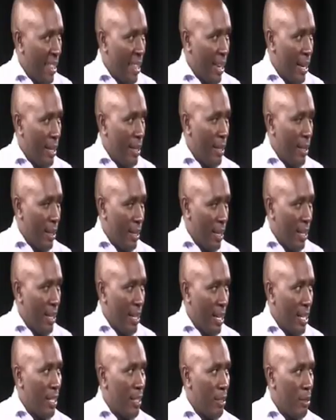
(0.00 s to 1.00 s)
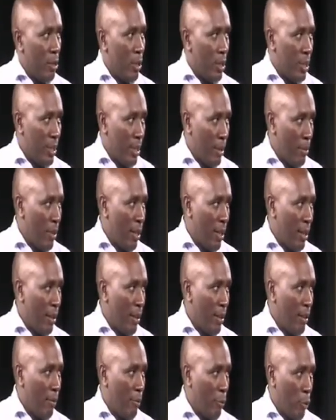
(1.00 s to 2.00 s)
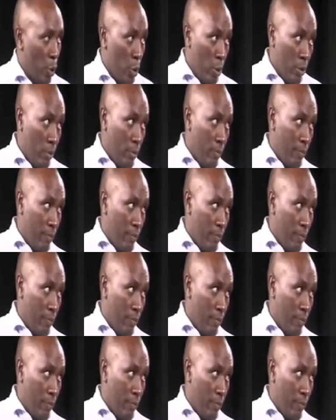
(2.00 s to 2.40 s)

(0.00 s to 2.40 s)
that. Then that is not something for you.